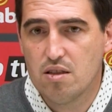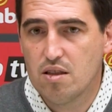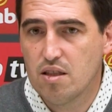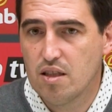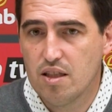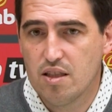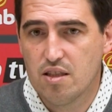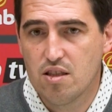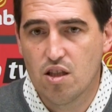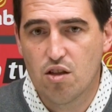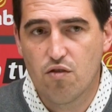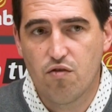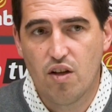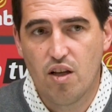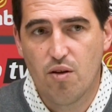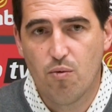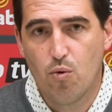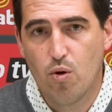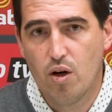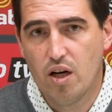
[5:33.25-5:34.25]
He's not
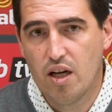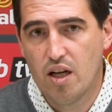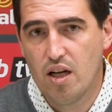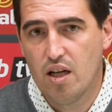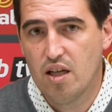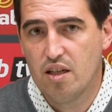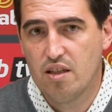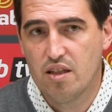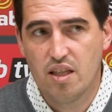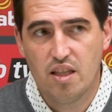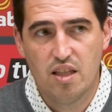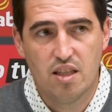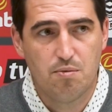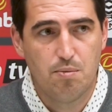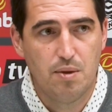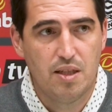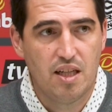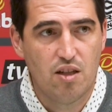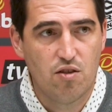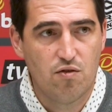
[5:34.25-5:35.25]
feeling well, and he has
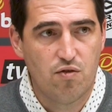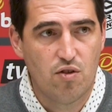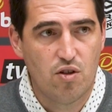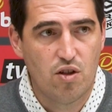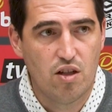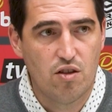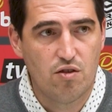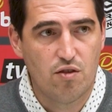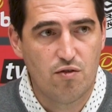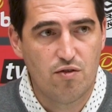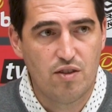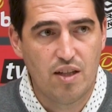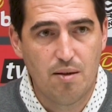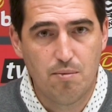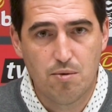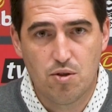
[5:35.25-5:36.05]
been out for a lot of time.